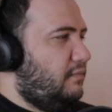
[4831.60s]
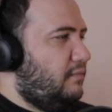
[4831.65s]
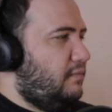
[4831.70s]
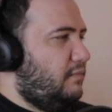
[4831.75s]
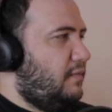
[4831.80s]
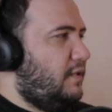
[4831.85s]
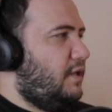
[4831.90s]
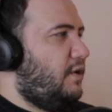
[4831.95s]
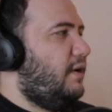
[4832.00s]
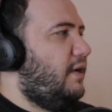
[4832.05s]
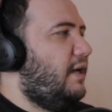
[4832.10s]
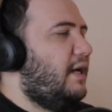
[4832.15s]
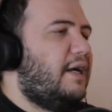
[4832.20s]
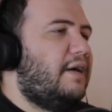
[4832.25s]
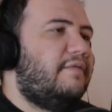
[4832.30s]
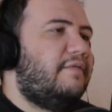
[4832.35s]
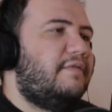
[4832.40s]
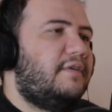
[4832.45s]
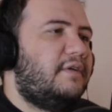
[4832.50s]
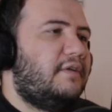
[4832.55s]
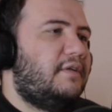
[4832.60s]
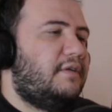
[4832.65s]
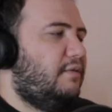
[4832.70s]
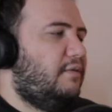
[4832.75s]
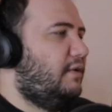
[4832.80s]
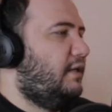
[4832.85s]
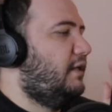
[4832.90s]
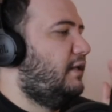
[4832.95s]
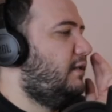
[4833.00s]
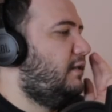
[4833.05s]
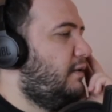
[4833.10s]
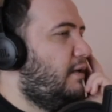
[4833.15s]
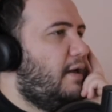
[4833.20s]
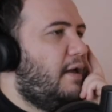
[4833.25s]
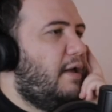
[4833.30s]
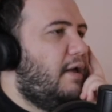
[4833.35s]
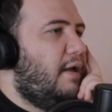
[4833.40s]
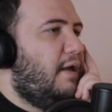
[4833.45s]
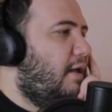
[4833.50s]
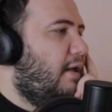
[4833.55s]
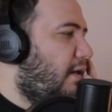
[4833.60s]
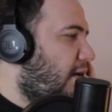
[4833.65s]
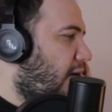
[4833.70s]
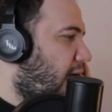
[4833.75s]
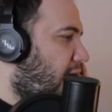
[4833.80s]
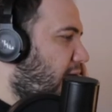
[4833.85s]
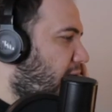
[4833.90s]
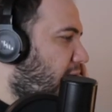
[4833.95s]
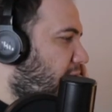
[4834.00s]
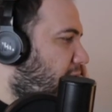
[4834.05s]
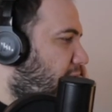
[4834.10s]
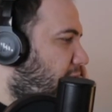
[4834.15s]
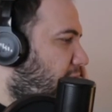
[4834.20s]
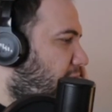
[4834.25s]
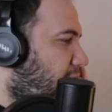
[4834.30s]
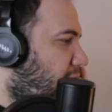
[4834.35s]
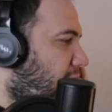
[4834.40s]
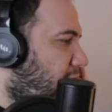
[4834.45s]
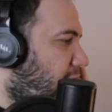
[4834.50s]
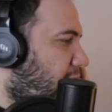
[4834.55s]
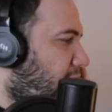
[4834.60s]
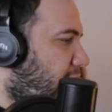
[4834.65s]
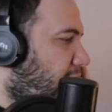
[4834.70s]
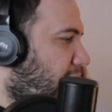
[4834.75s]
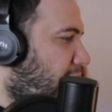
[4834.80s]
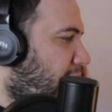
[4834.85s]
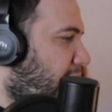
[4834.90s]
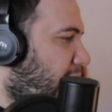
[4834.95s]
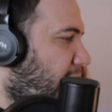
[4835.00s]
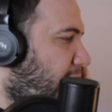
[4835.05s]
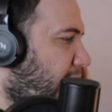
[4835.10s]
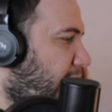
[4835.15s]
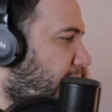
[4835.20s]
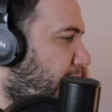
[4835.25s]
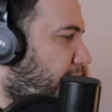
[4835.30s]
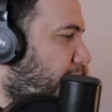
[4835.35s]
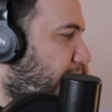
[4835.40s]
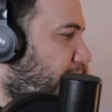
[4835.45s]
No, I haven't. Okay. Okay,